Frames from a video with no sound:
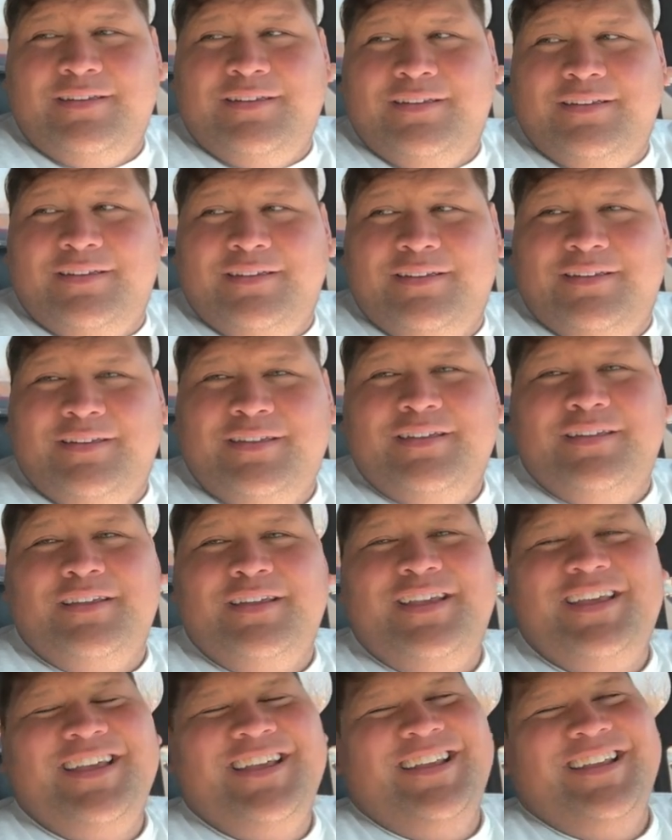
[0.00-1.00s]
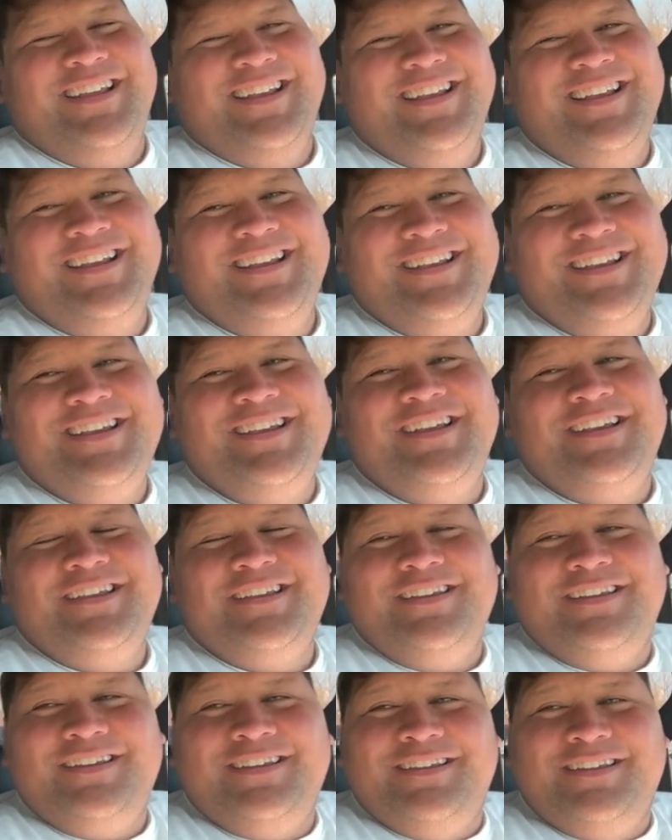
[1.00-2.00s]

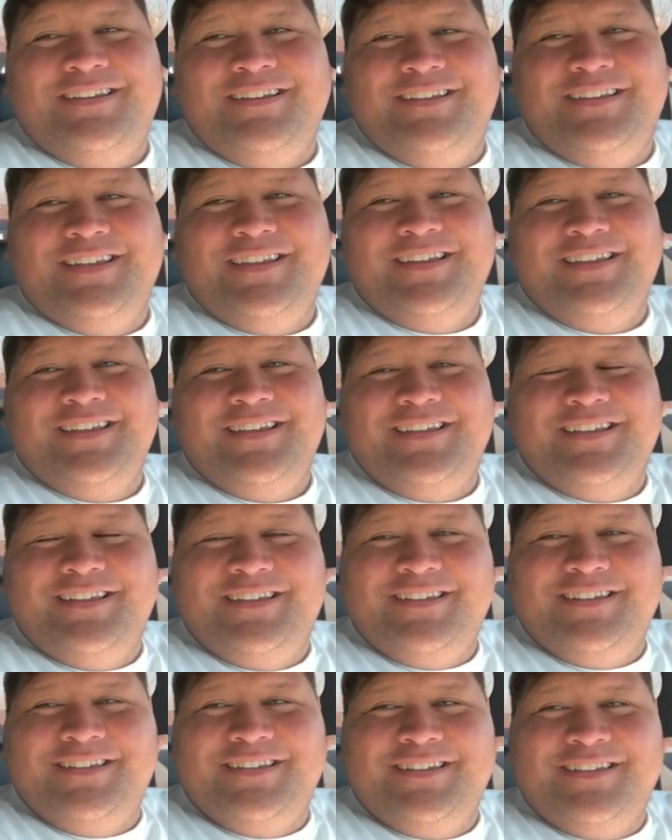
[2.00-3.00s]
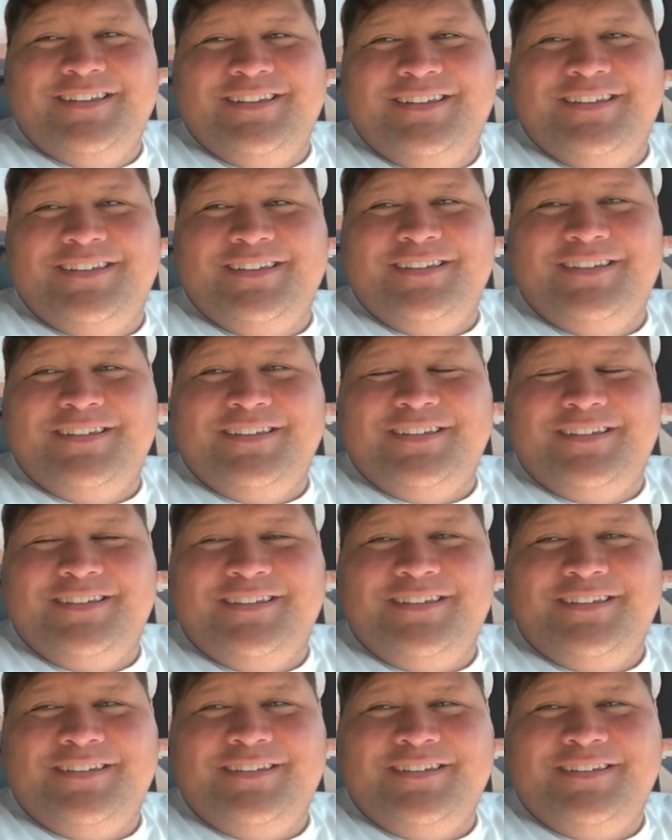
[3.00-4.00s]

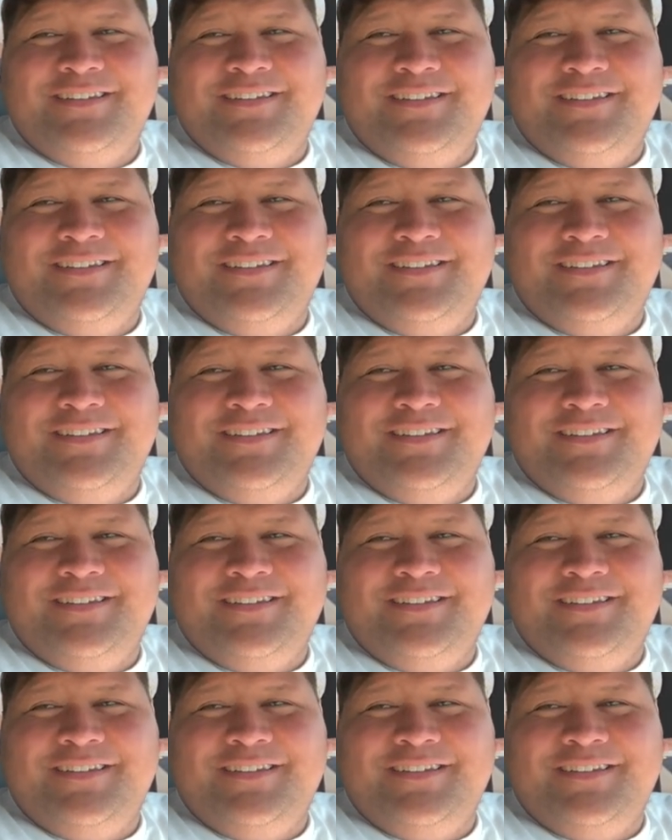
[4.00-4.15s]
(silent)